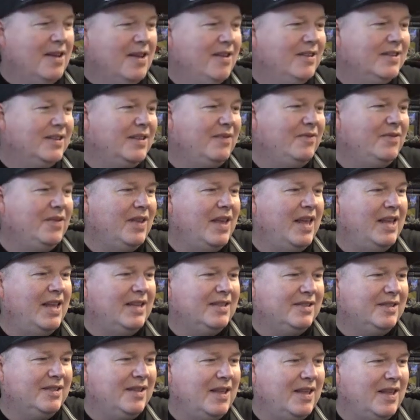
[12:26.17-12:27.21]
Because even
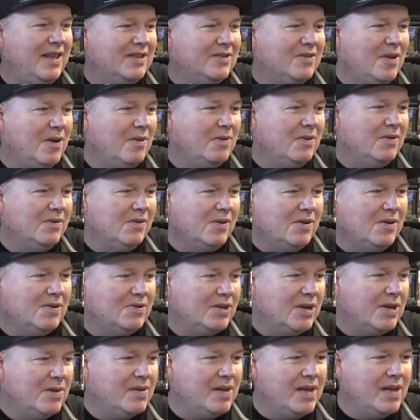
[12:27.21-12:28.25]
that's not a
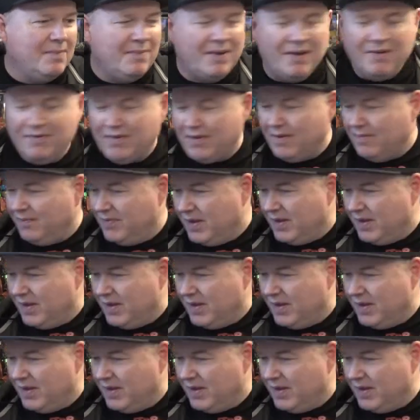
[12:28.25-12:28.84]
cheap game either.